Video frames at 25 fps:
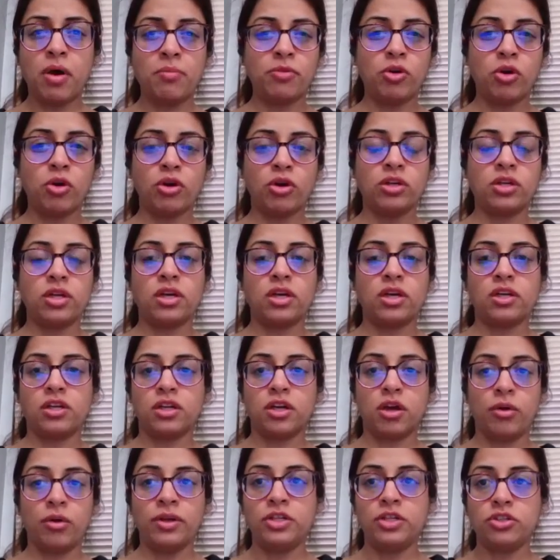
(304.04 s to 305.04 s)
but I'm not going to
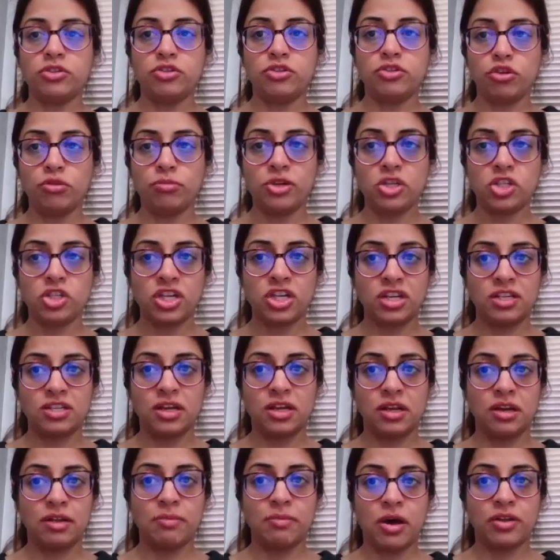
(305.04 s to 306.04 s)
go into too much
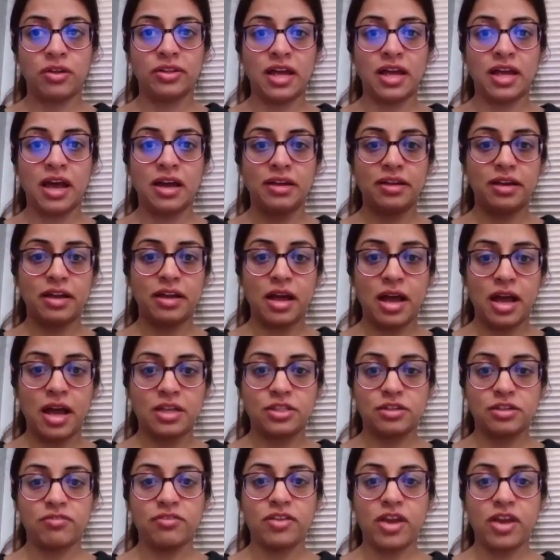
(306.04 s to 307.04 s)
detail about that
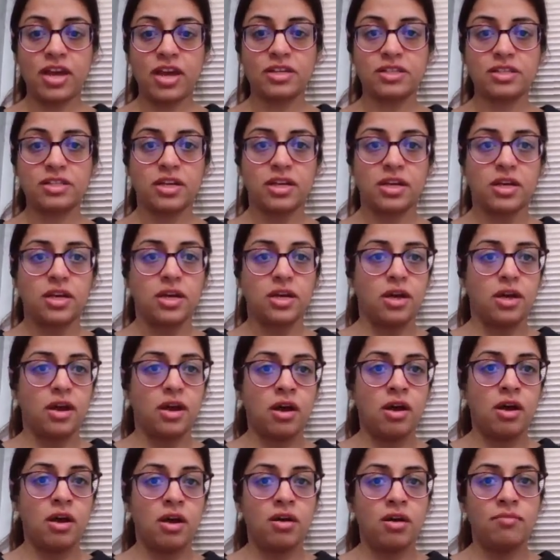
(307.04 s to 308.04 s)
as of yet,
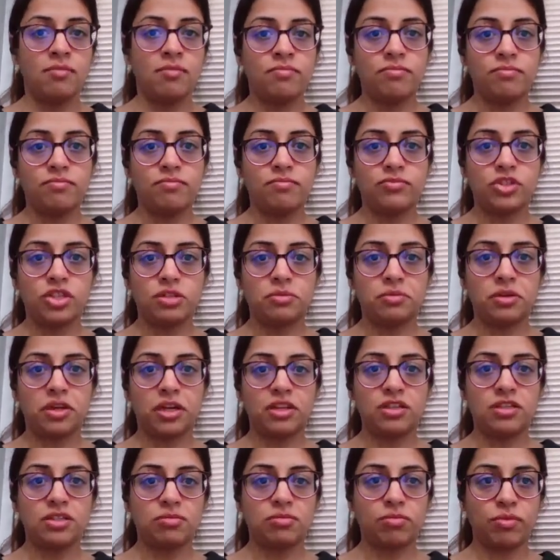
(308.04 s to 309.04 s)
just
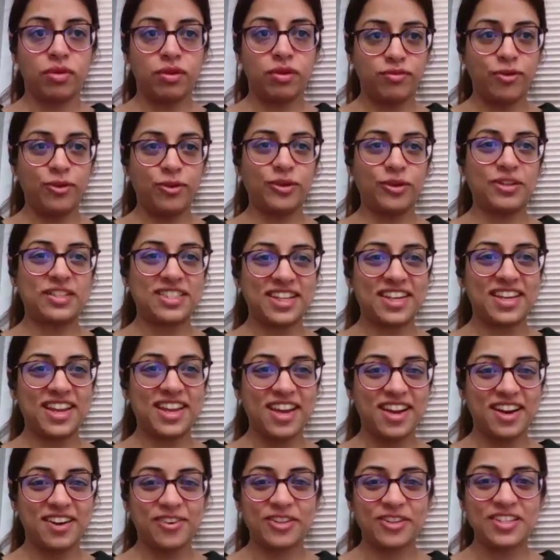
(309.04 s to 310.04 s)
because we're focusing
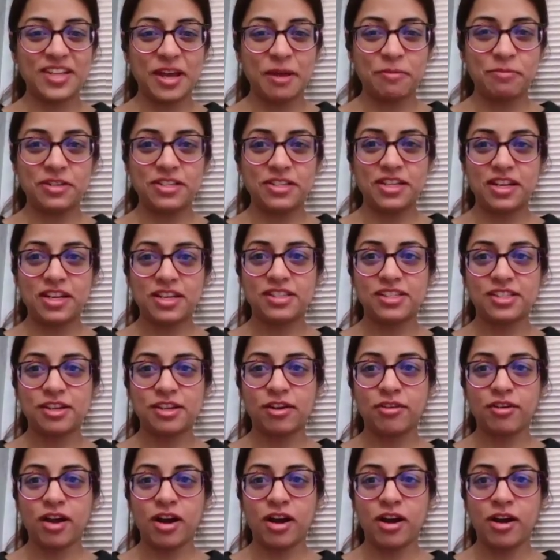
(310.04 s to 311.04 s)
here on diabetes.
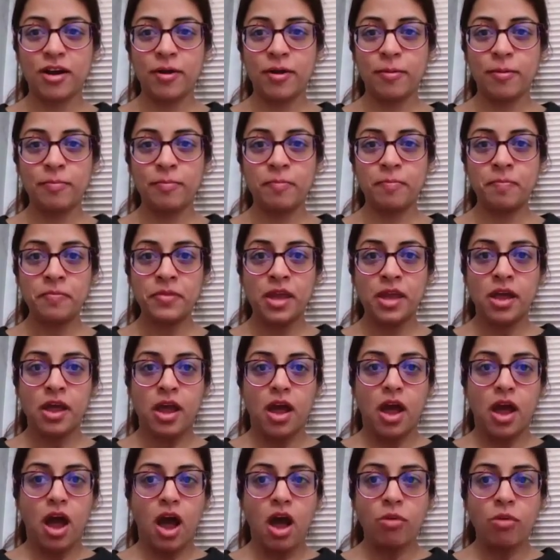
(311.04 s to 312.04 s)
So
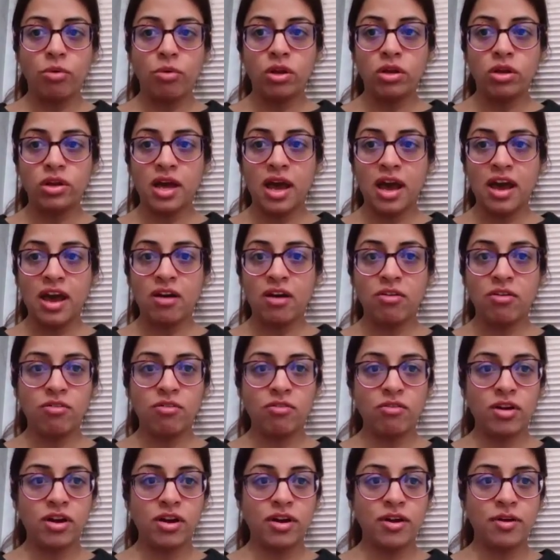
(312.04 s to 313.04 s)
I will
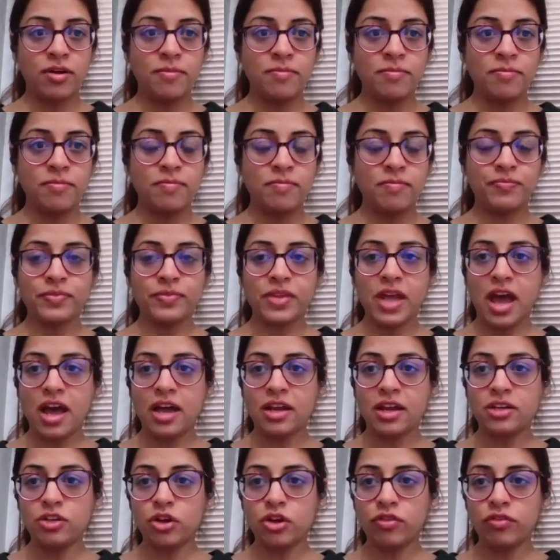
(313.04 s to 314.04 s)
now
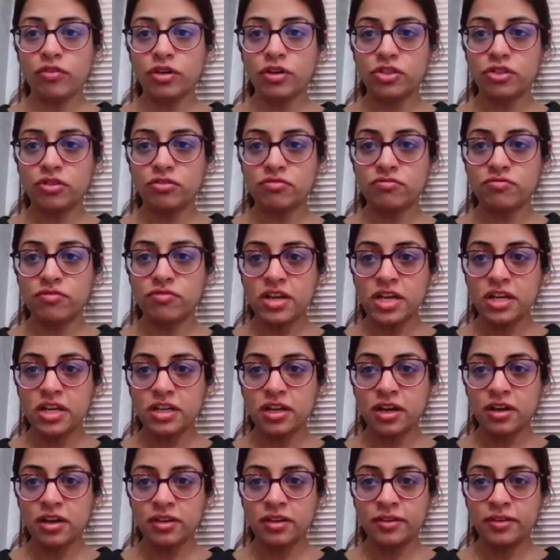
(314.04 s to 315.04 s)
hand over to
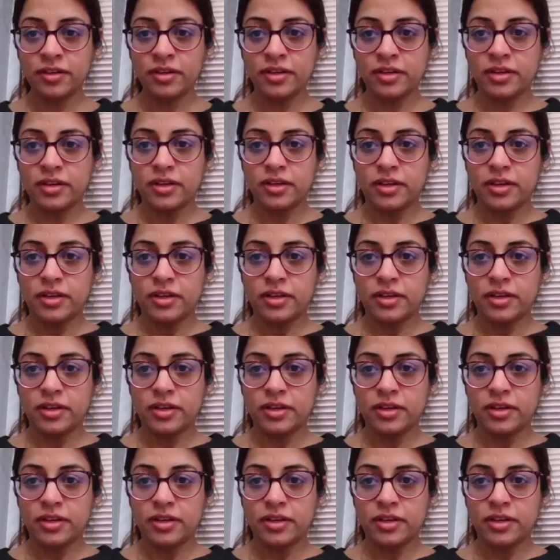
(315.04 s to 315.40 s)
Reena,